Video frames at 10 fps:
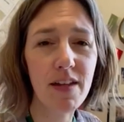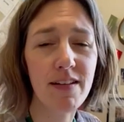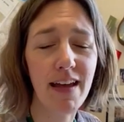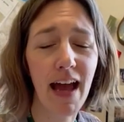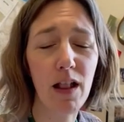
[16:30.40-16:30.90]

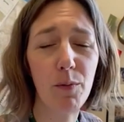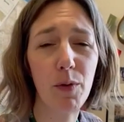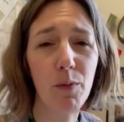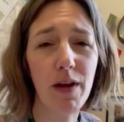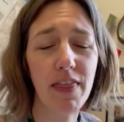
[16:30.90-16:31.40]
to
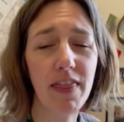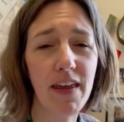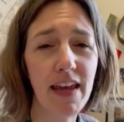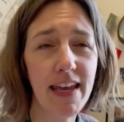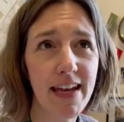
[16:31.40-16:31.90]
help with the
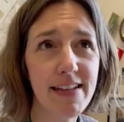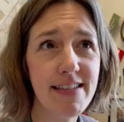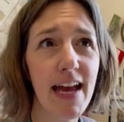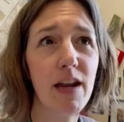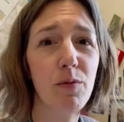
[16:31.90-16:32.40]
Year
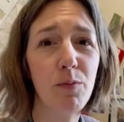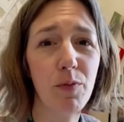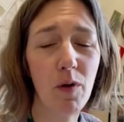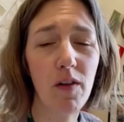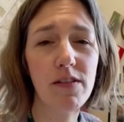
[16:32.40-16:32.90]
10
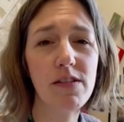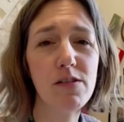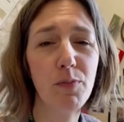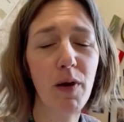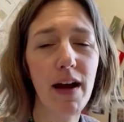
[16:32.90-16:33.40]

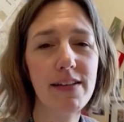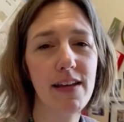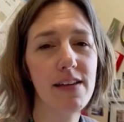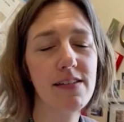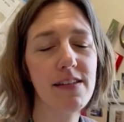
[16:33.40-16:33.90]
Bronze
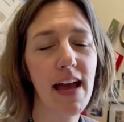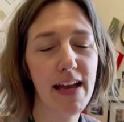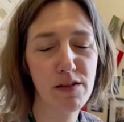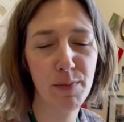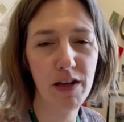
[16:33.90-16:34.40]
Practice
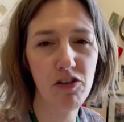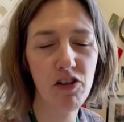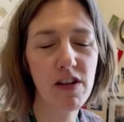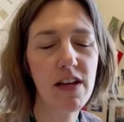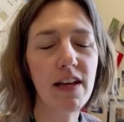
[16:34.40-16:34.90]

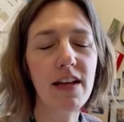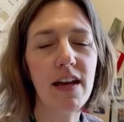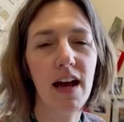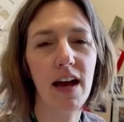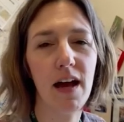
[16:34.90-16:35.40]
Expedition.
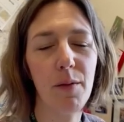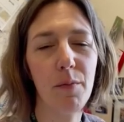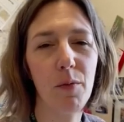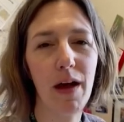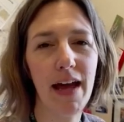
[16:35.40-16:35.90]

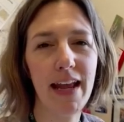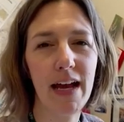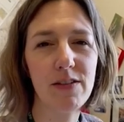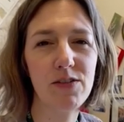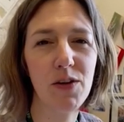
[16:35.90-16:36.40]
We're heading
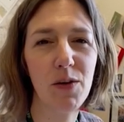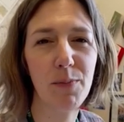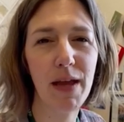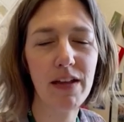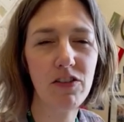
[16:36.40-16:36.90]
out to the
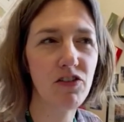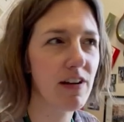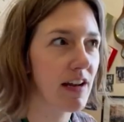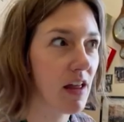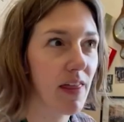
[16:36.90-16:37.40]
Peak
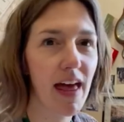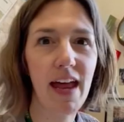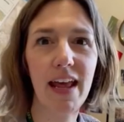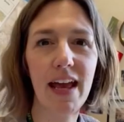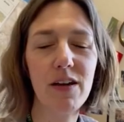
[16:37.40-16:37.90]
District. I know they're
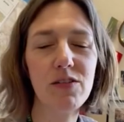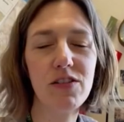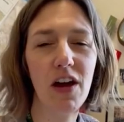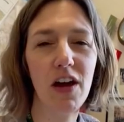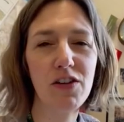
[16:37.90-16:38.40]
heading
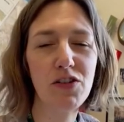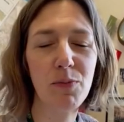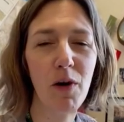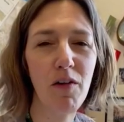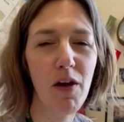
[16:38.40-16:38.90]
out
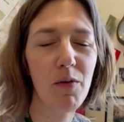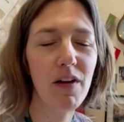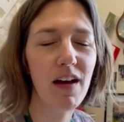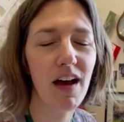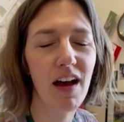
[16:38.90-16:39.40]
tomorrow,
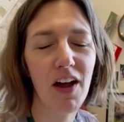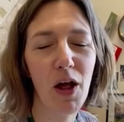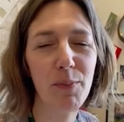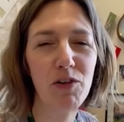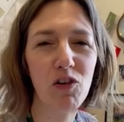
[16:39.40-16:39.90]
and
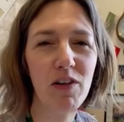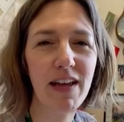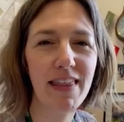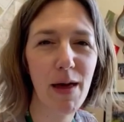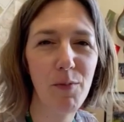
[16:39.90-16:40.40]
I'll be
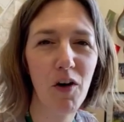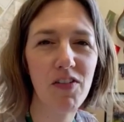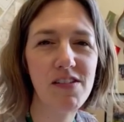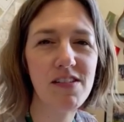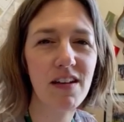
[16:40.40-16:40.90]
joining them
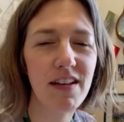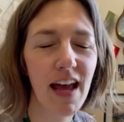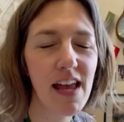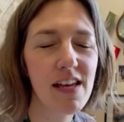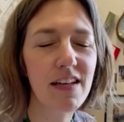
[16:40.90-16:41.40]
on Sunday.